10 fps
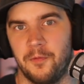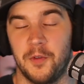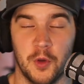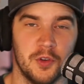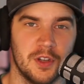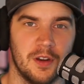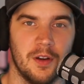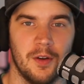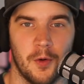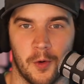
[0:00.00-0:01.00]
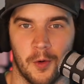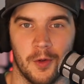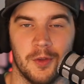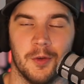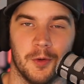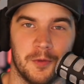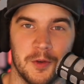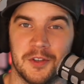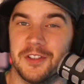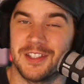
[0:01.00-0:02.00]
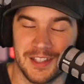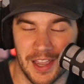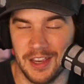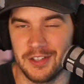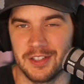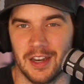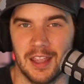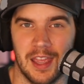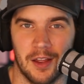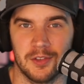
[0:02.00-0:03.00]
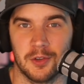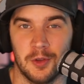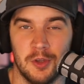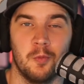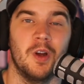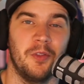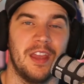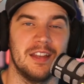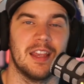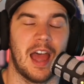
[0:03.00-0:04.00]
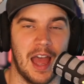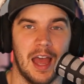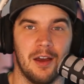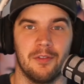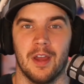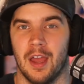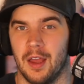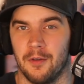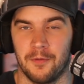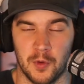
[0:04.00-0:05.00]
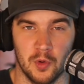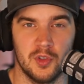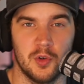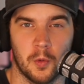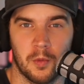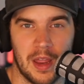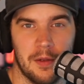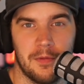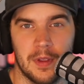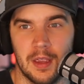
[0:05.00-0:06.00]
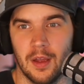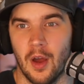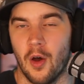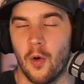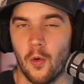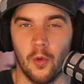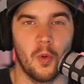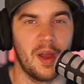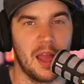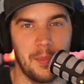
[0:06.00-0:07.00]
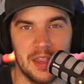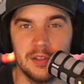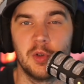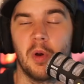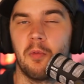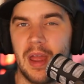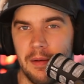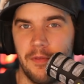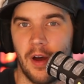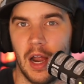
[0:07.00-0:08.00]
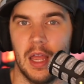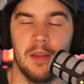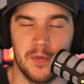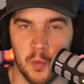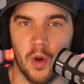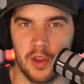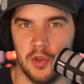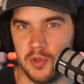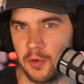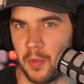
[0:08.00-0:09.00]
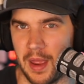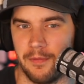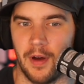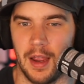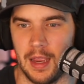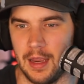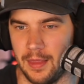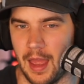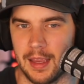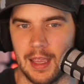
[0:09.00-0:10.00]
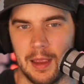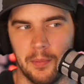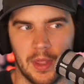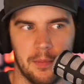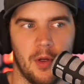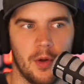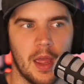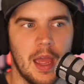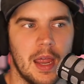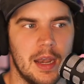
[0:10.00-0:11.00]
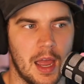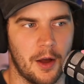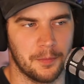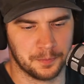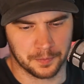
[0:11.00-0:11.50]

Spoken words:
fusion or your fusion stage is going to count. So you will need to have fused your Ramfy all the way up into a Ramfire if you want to use a Ramfire in that gameplay mode. Now,